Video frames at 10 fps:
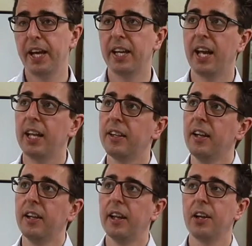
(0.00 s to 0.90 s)
again,
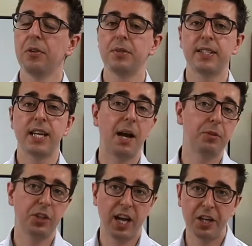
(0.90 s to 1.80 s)
that comes into how much
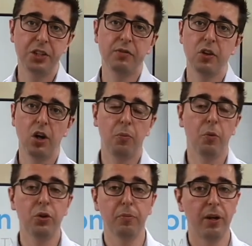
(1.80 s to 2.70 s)
cash you've got, what
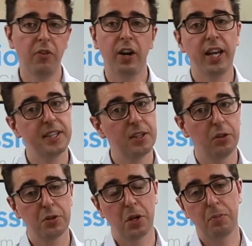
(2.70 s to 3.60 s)
your burn rate is, and
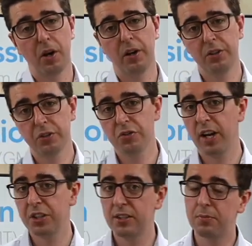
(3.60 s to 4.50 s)
also part of your
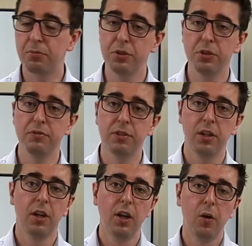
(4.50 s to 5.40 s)
strategy to prove
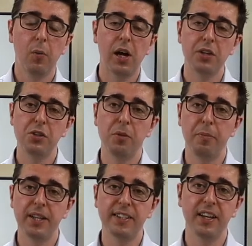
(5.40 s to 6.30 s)
whilst you're
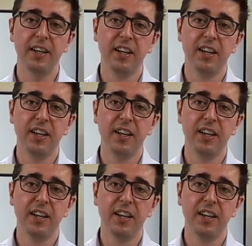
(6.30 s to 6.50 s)
better.